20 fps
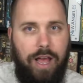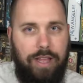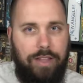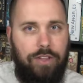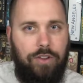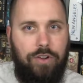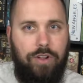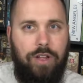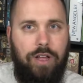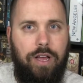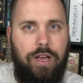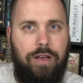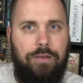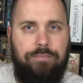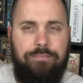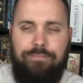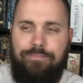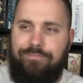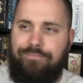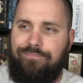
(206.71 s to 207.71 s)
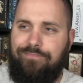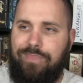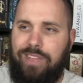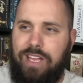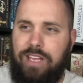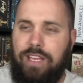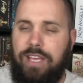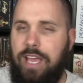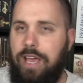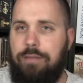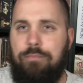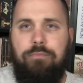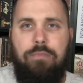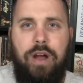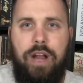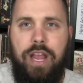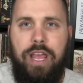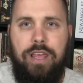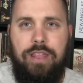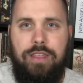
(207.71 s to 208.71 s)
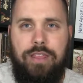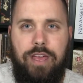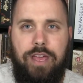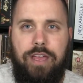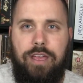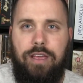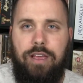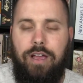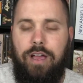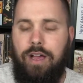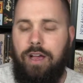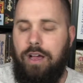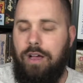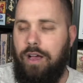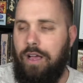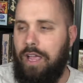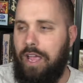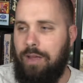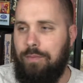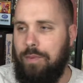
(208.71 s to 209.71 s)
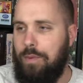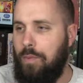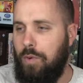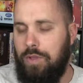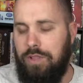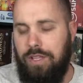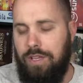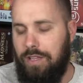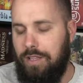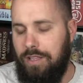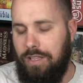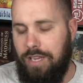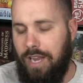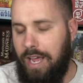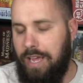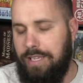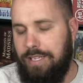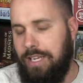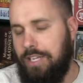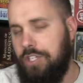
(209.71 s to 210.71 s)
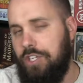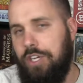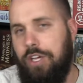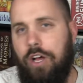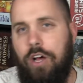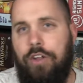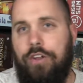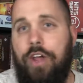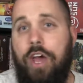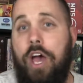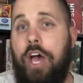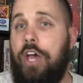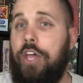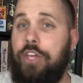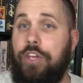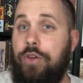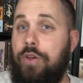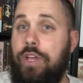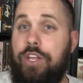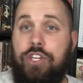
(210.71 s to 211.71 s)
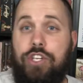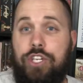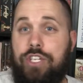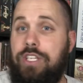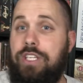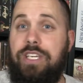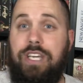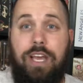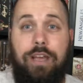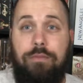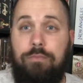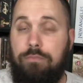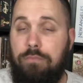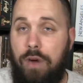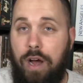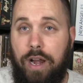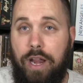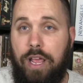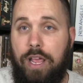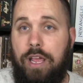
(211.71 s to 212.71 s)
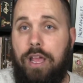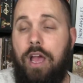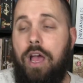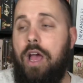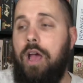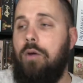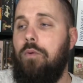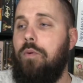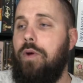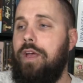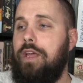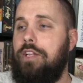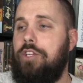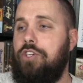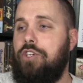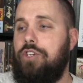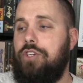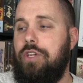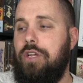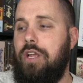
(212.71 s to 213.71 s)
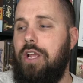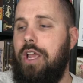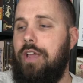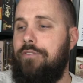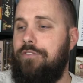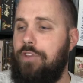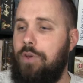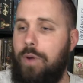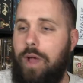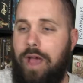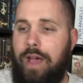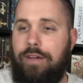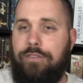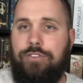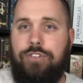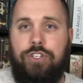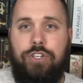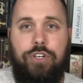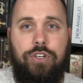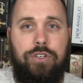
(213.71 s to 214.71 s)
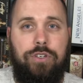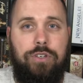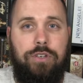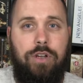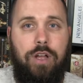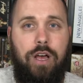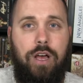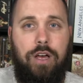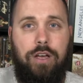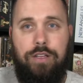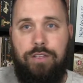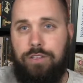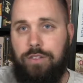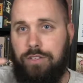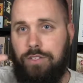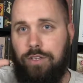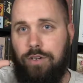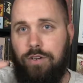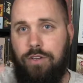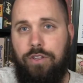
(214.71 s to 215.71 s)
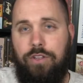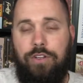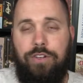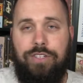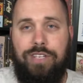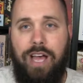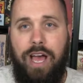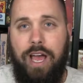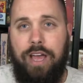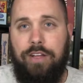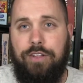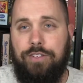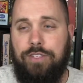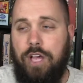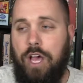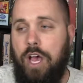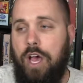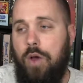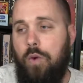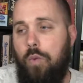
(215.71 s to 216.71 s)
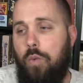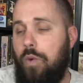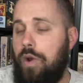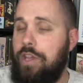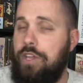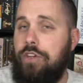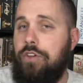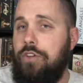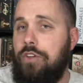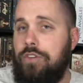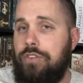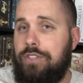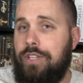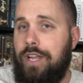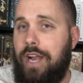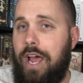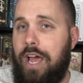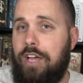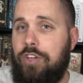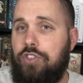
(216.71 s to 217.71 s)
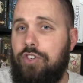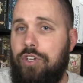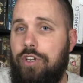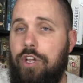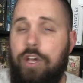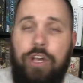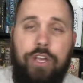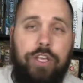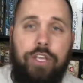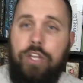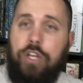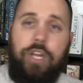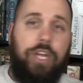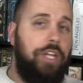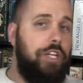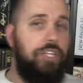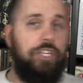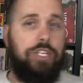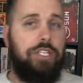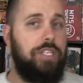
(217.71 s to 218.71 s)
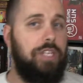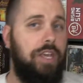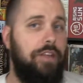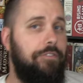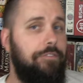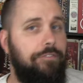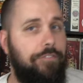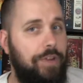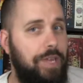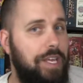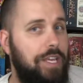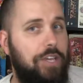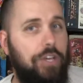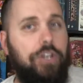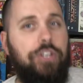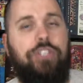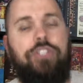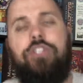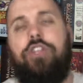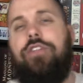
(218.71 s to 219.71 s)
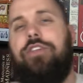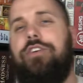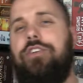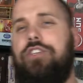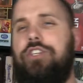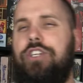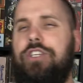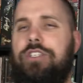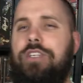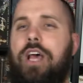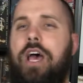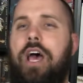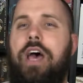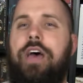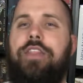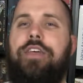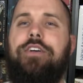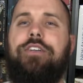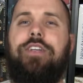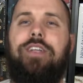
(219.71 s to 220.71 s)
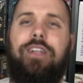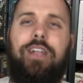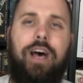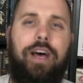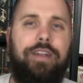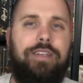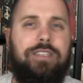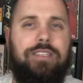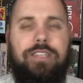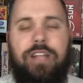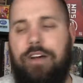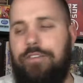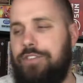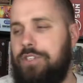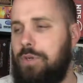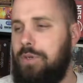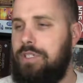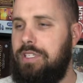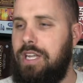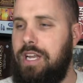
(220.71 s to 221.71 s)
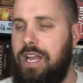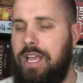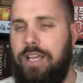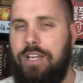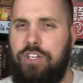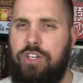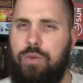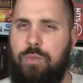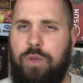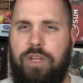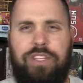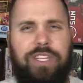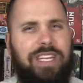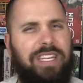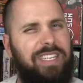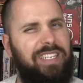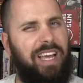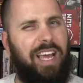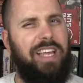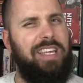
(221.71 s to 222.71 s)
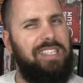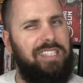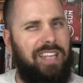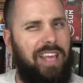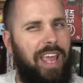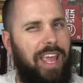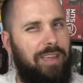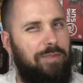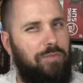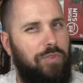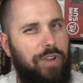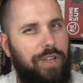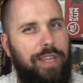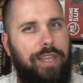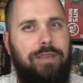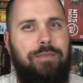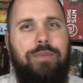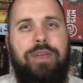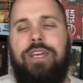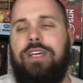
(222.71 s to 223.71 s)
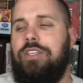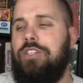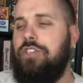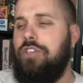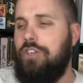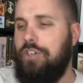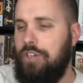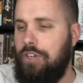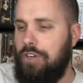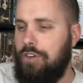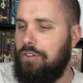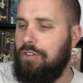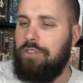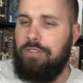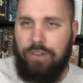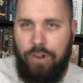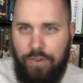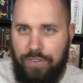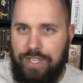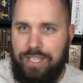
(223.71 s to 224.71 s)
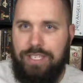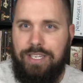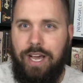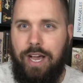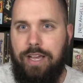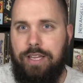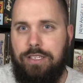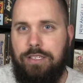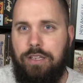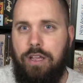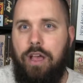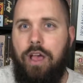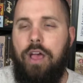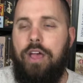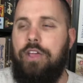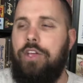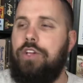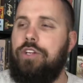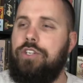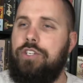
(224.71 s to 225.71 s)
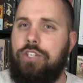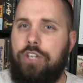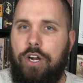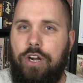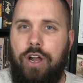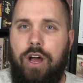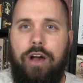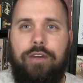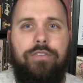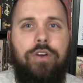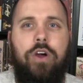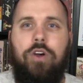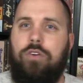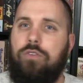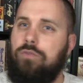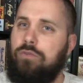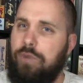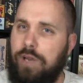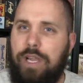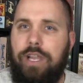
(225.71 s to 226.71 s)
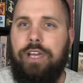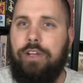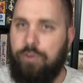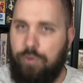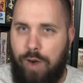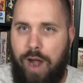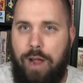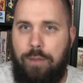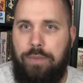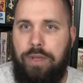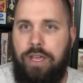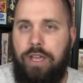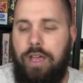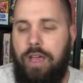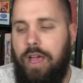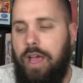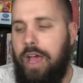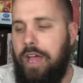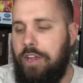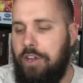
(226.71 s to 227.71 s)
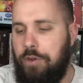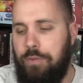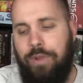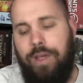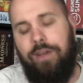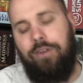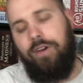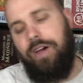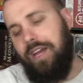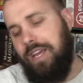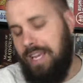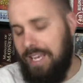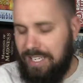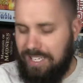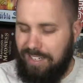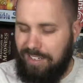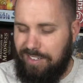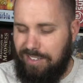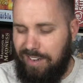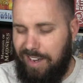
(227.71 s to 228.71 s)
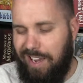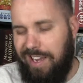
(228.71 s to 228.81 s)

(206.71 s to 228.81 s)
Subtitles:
little get money thing, I can't remember what the die is actually called. You can just get money, which if you have certain little tiles, when you use that action, you can just get free goods. So there's a lot of stuff. So it's an engine building dice game, really, because you're throwing these dice. You're gonna start off really crappy, and you're gonna be like, well, I guess I'll